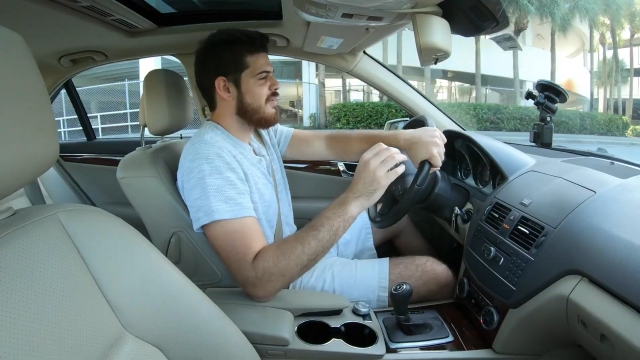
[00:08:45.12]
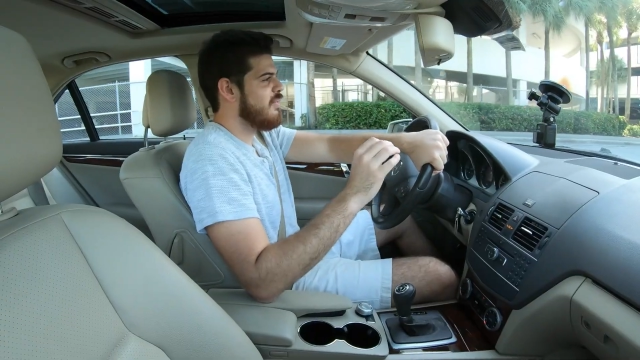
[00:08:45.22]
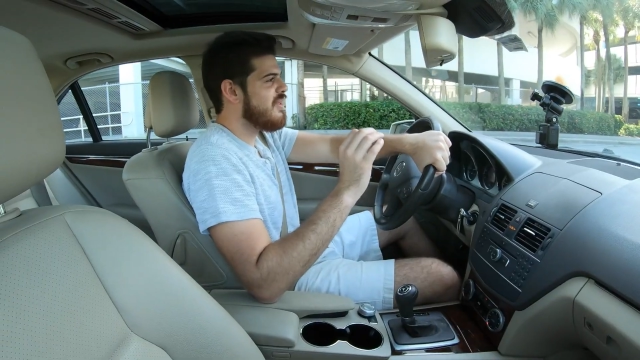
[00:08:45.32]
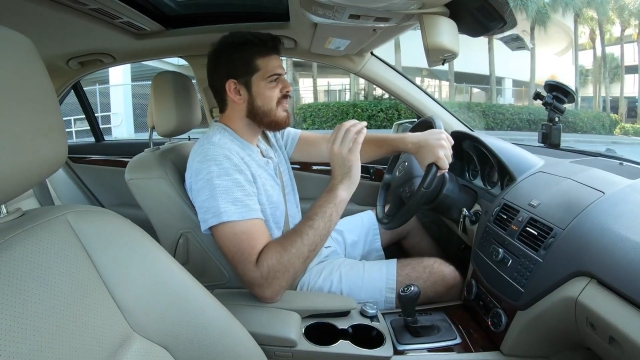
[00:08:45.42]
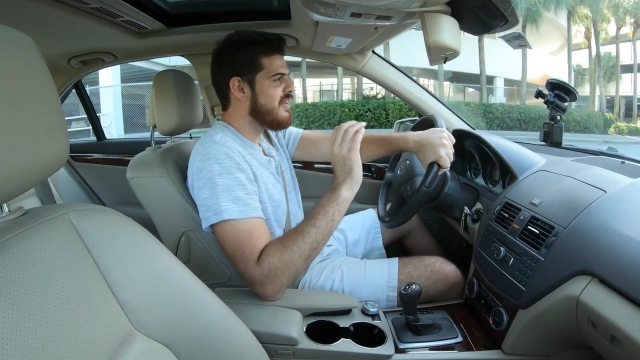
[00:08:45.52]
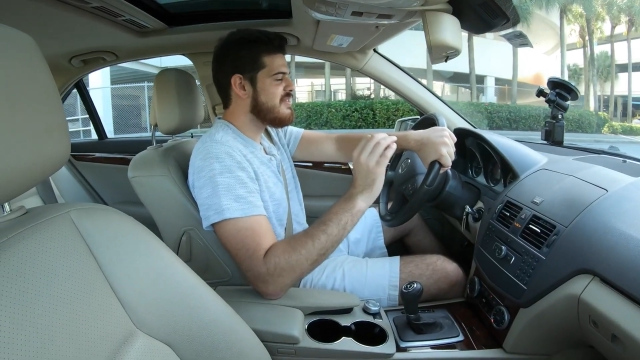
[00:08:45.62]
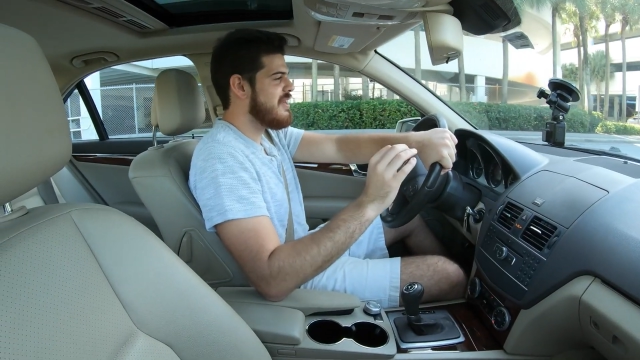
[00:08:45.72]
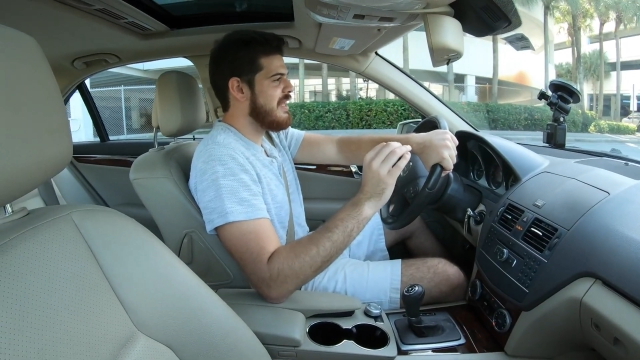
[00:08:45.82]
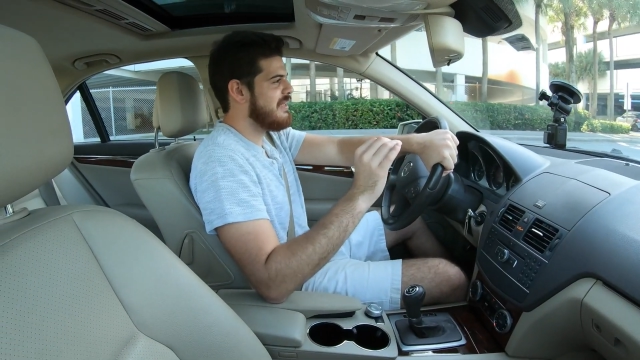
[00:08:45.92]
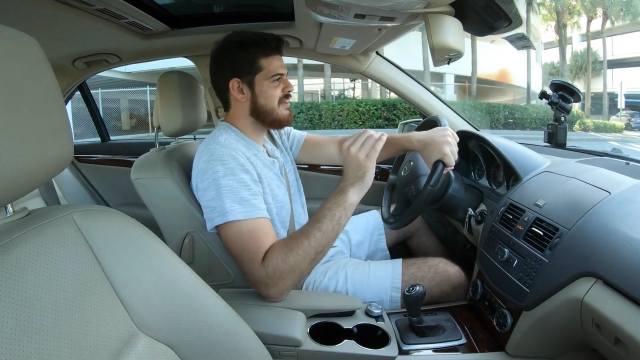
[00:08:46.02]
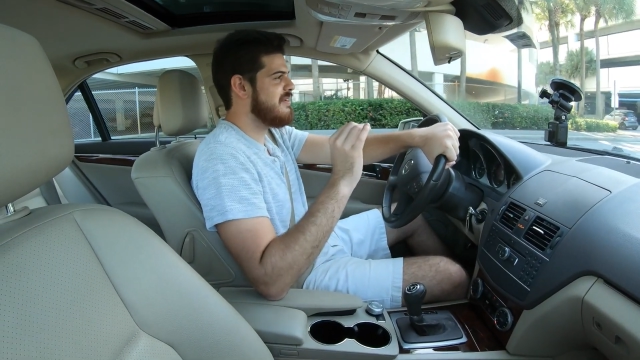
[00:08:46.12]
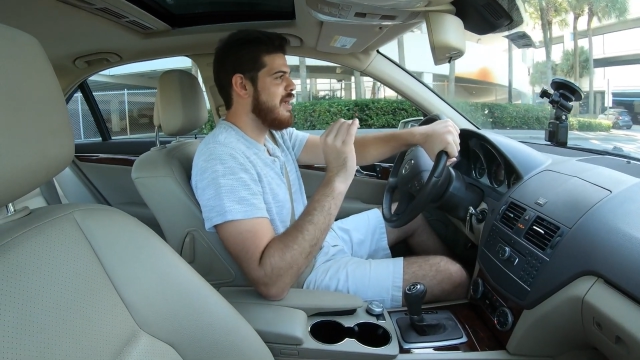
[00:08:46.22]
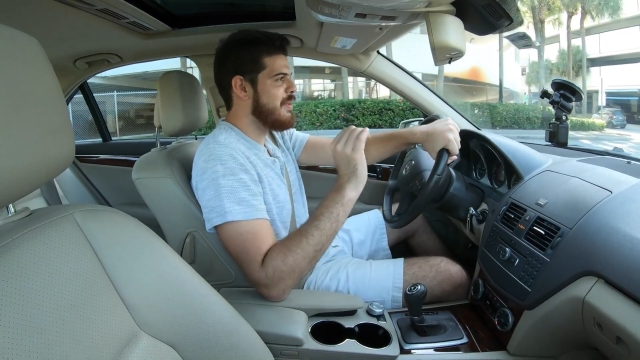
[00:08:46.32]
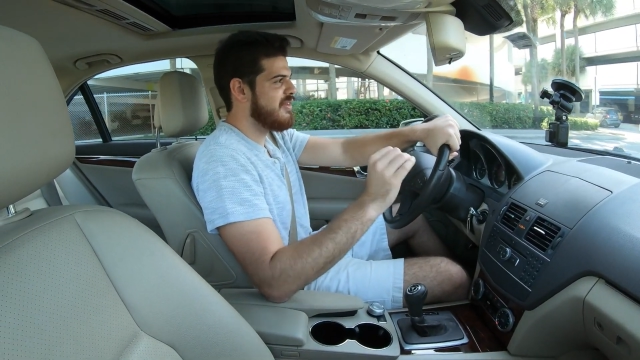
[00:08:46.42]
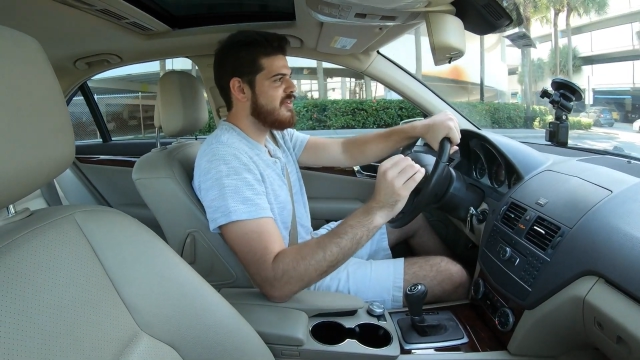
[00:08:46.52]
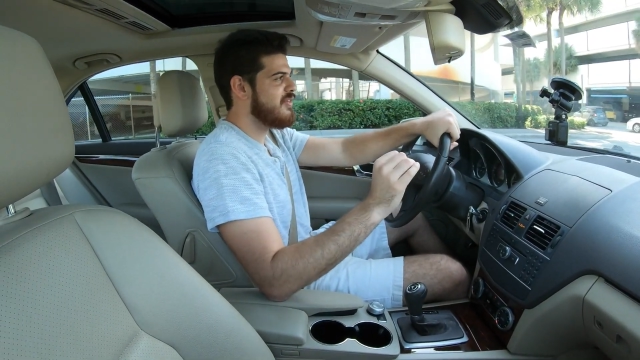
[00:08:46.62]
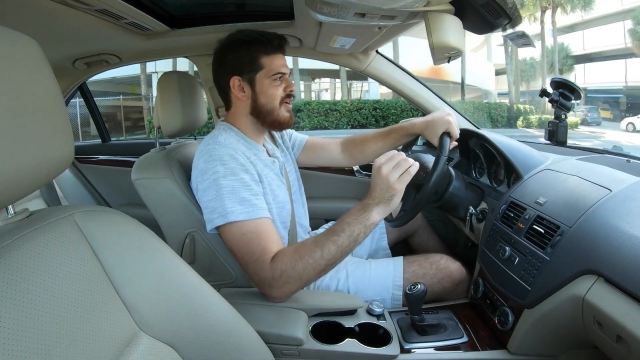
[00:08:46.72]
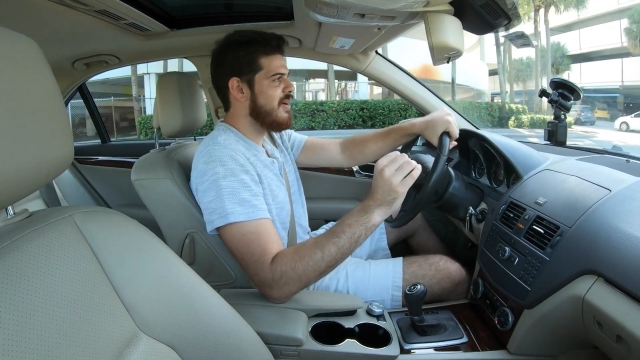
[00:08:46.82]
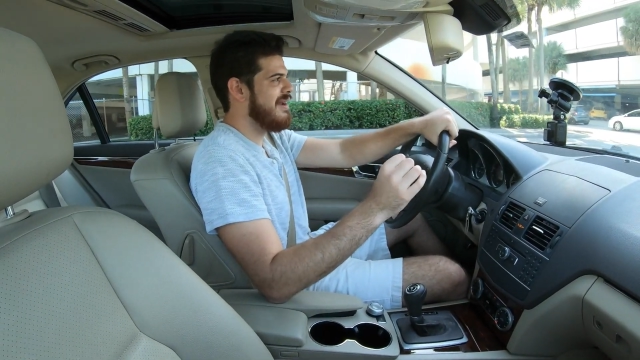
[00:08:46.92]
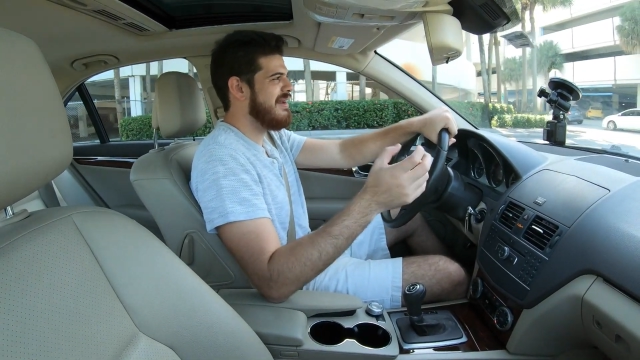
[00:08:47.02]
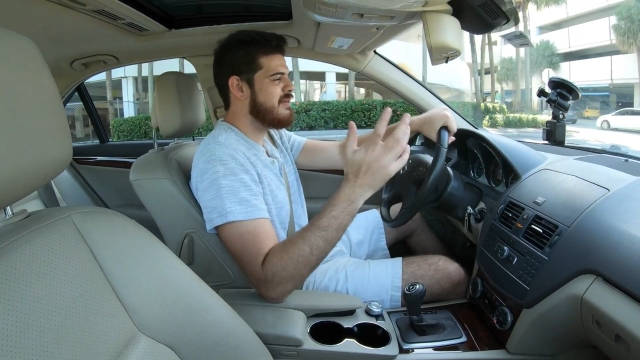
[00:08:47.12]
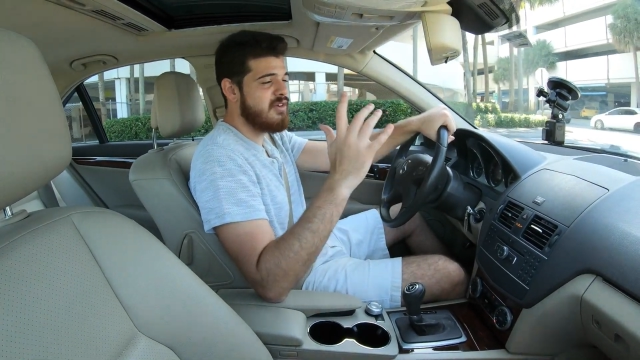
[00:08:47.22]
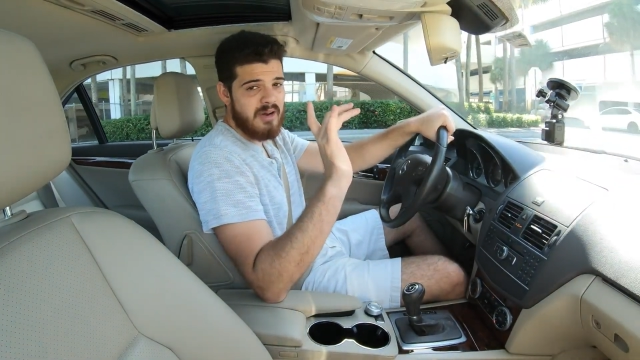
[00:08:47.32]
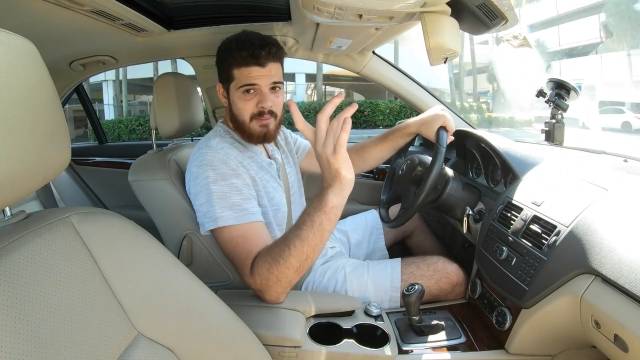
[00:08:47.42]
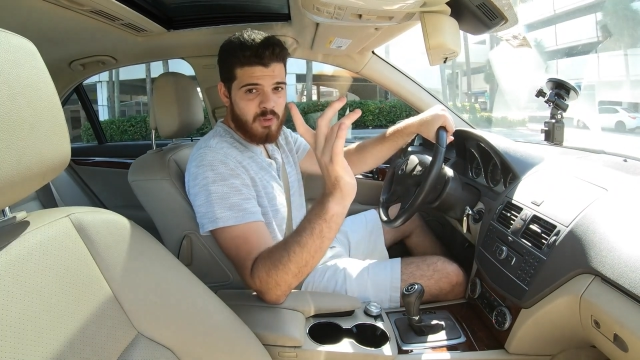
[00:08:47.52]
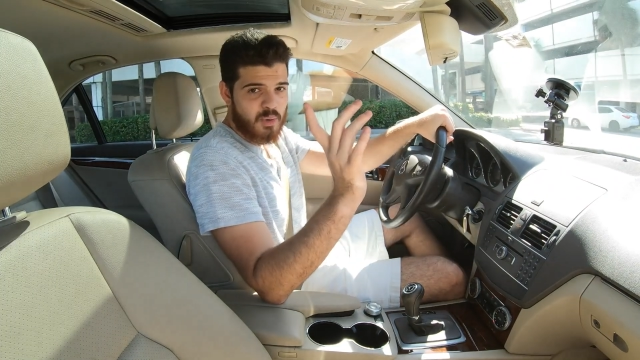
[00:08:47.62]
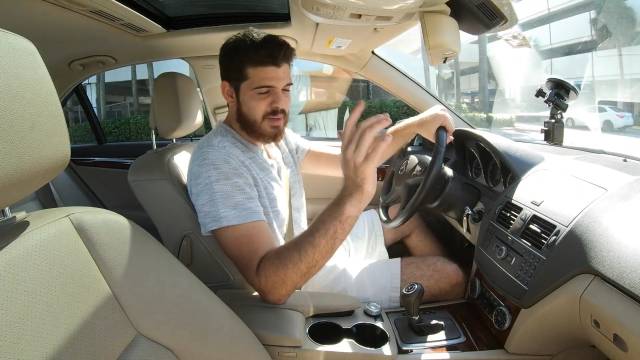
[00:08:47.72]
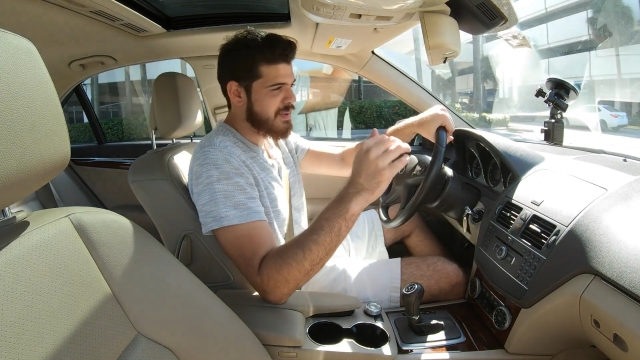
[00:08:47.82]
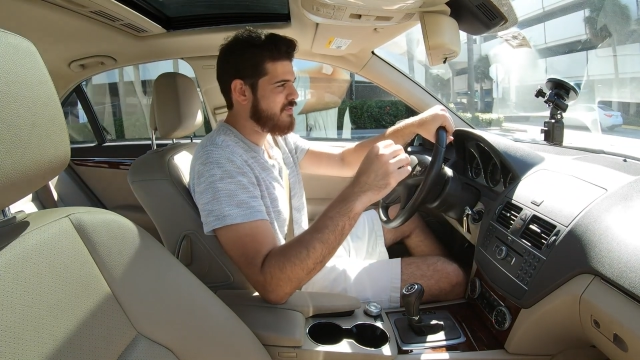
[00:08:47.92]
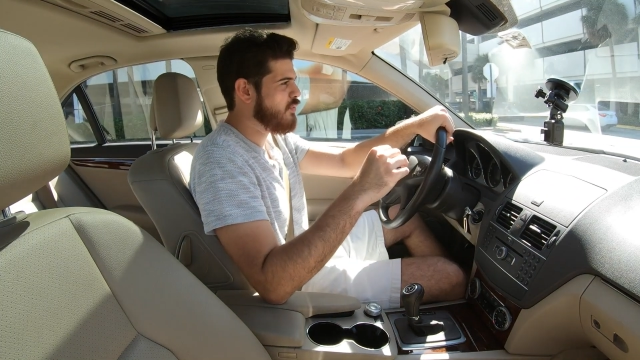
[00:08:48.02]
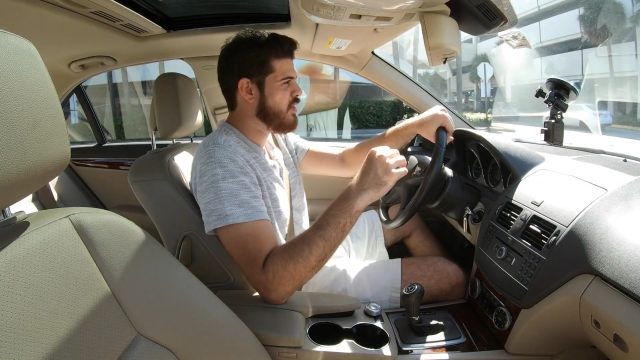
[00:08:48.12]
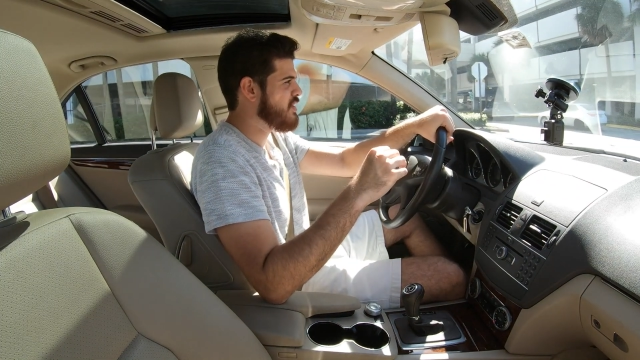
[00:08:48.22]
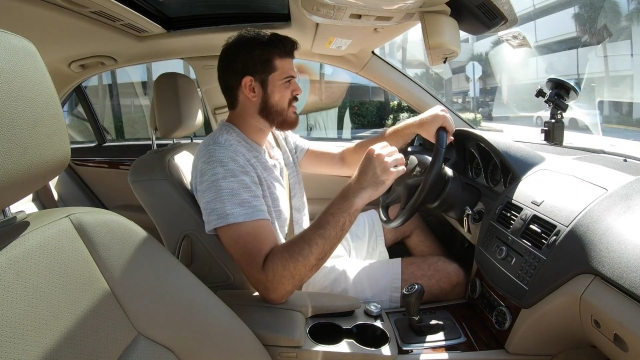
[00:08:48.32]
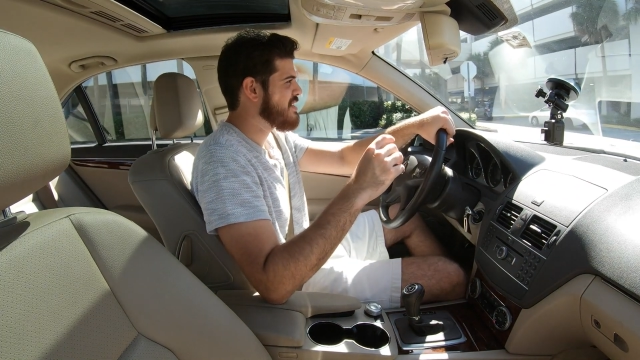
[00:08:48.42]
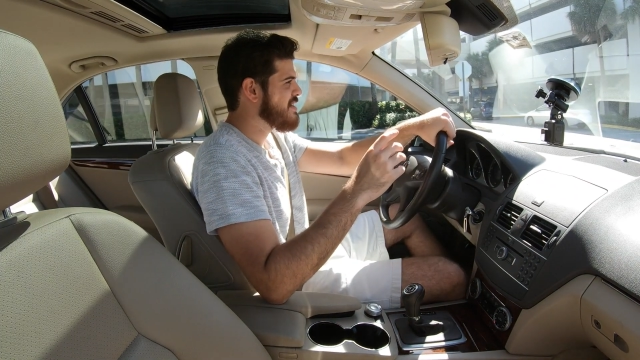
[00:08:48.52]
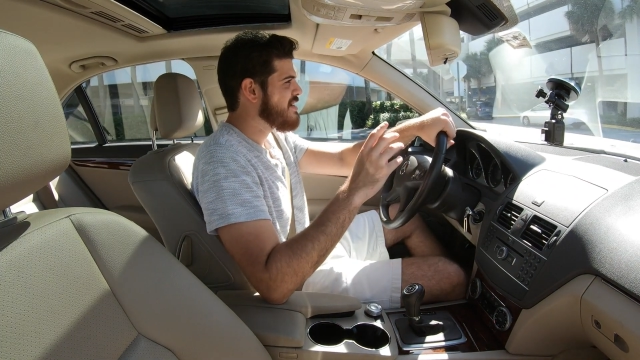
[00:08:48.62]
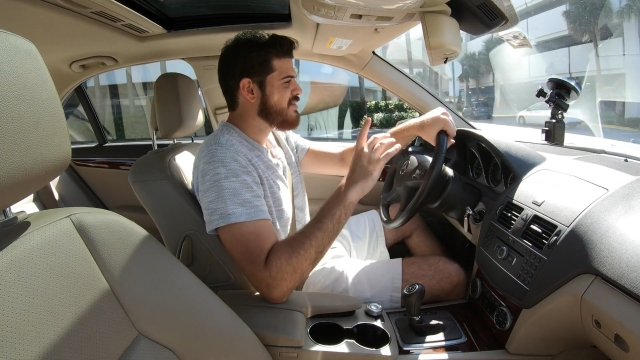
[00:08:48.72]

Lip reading: One of the things that I like to say about this car, and sorry I'm lowering my voice,